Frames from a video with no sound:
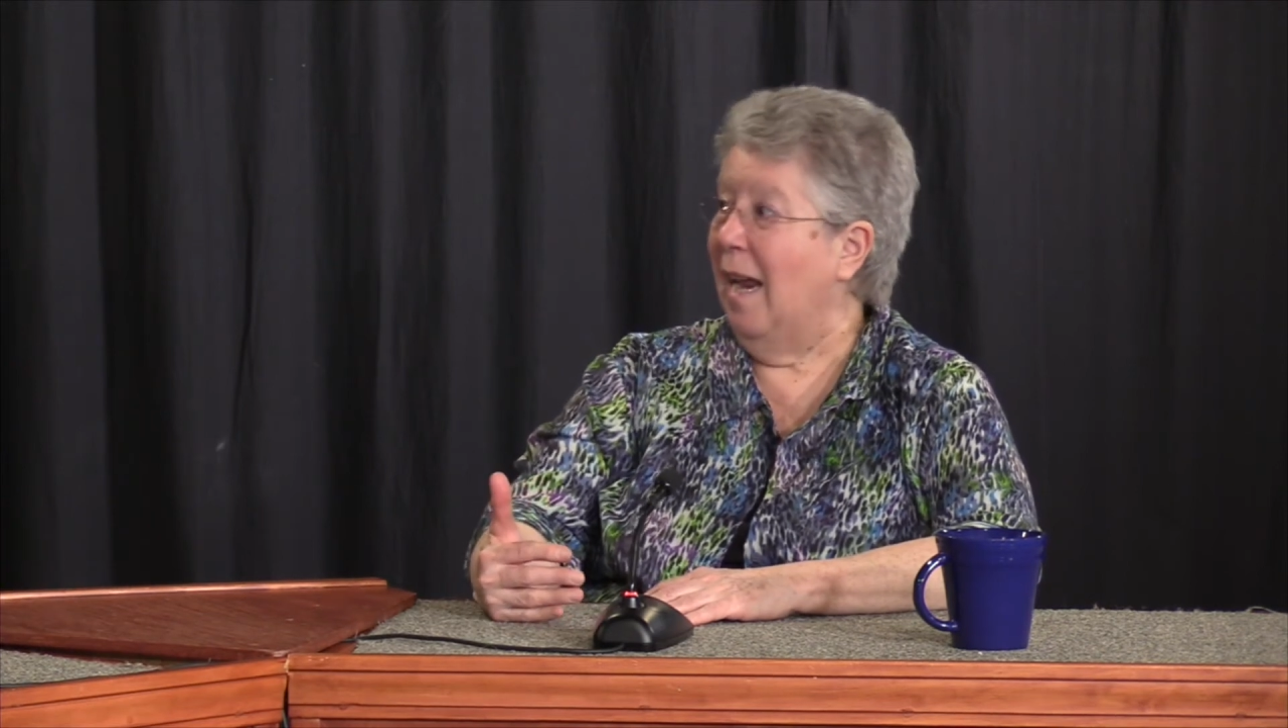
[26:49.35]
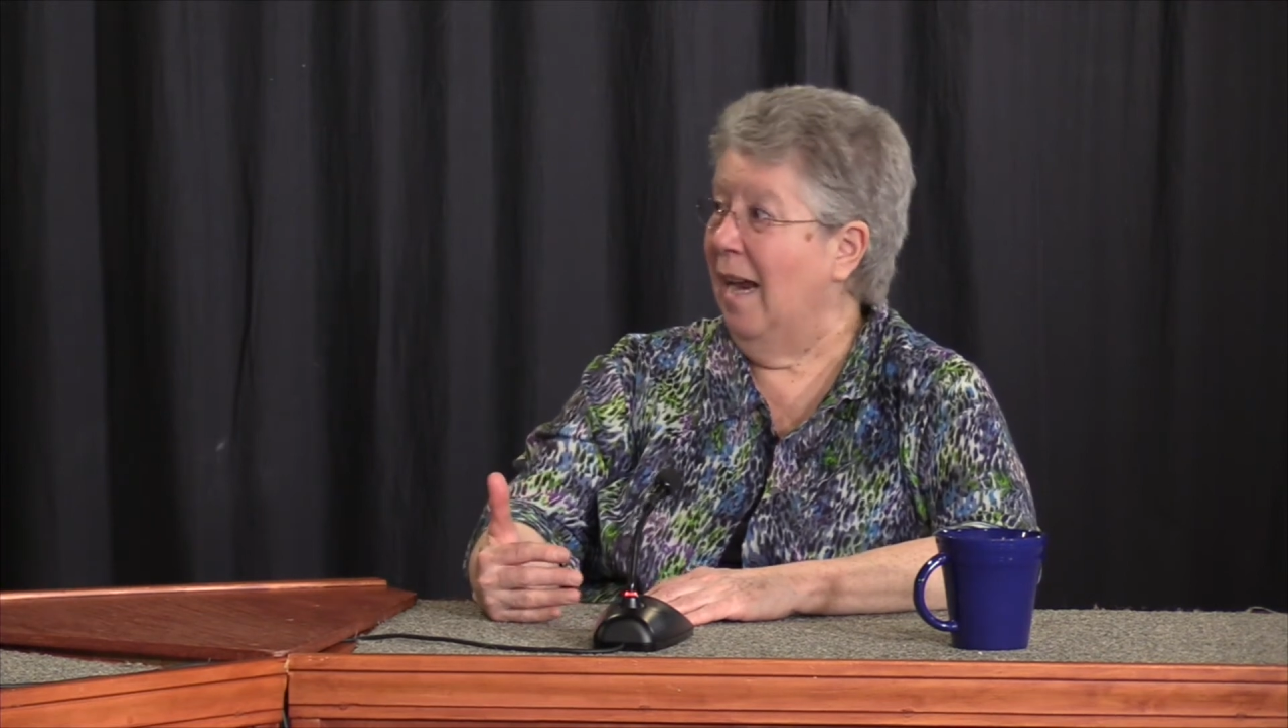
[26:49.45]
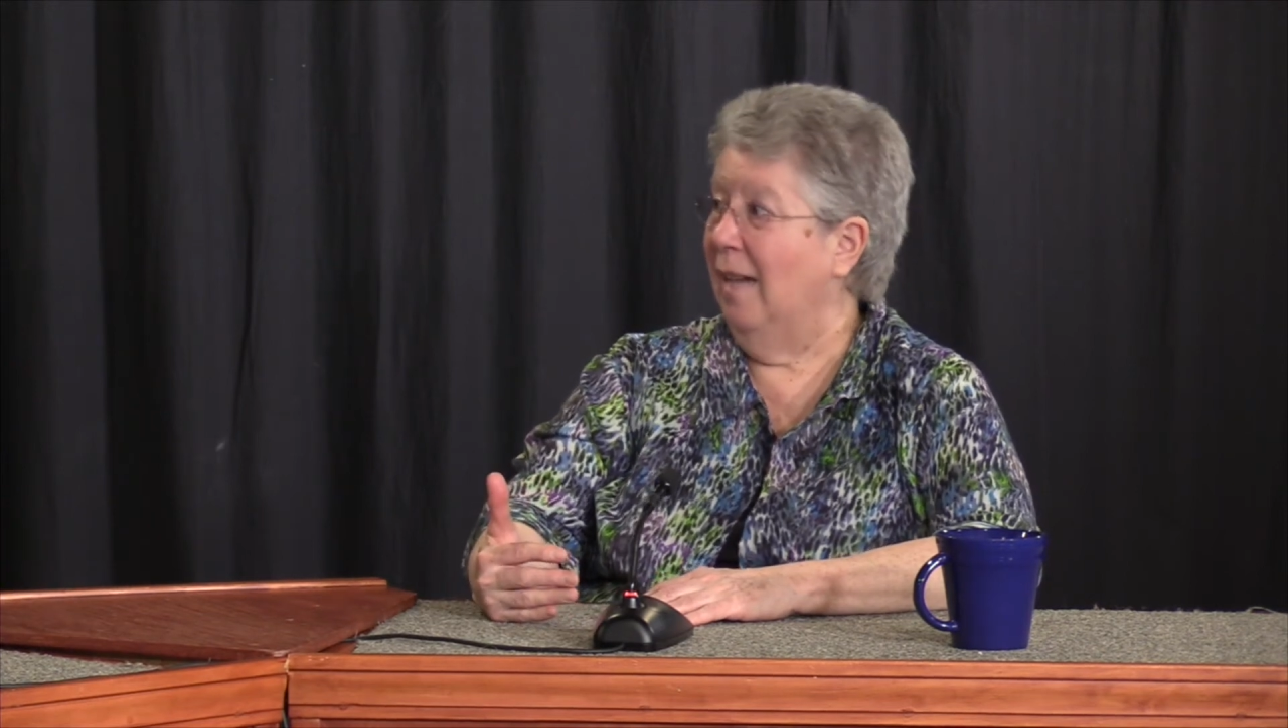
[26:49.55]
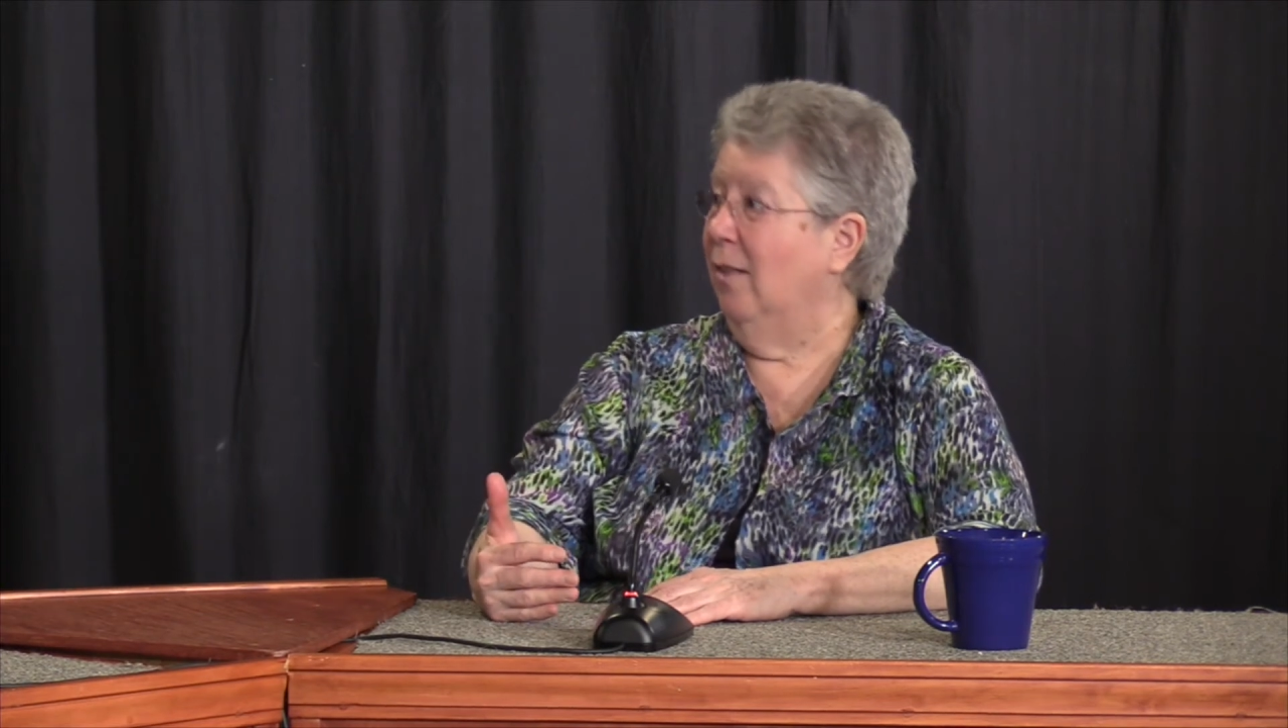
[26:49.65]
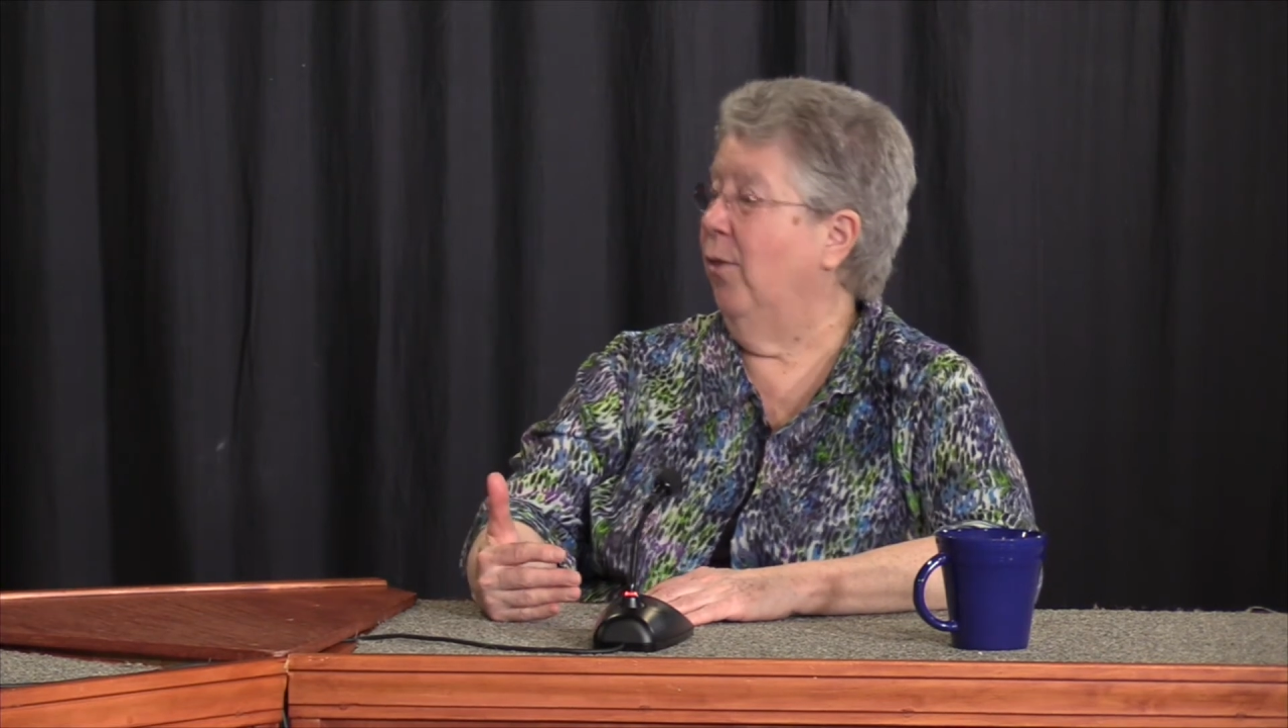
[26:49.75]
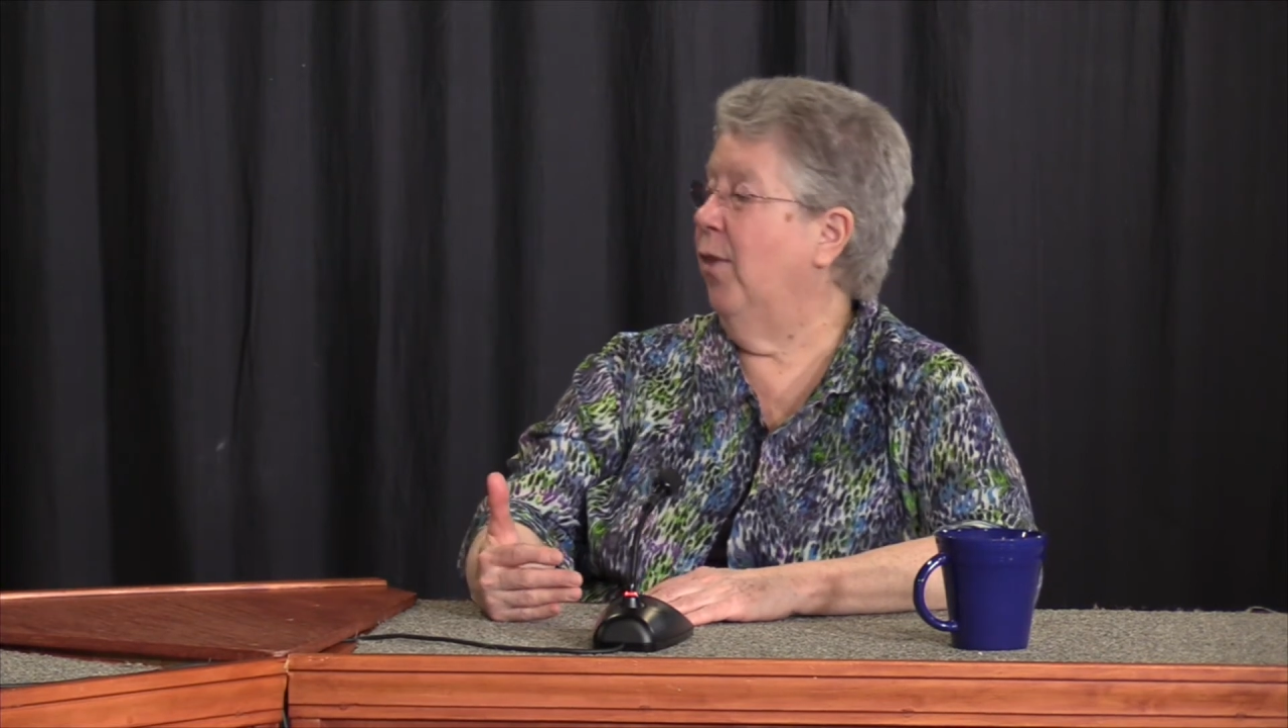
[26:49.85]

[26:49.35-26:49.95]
handle